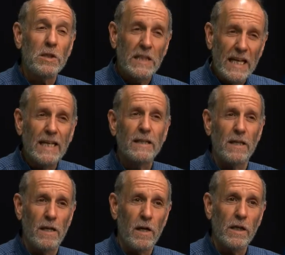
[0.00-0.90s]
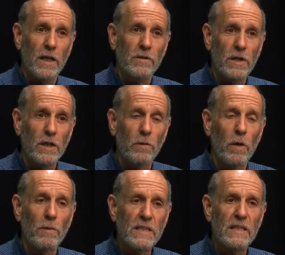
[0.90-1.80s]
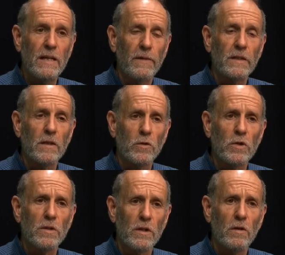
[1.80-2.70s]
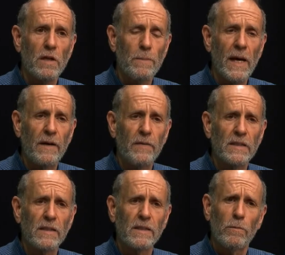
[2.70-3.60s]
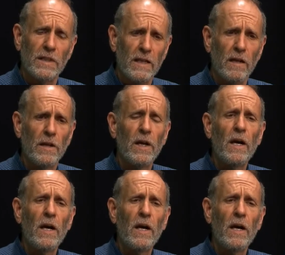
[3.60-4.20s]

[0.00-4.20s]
kids in our country who are receiving Social Security benefits as a result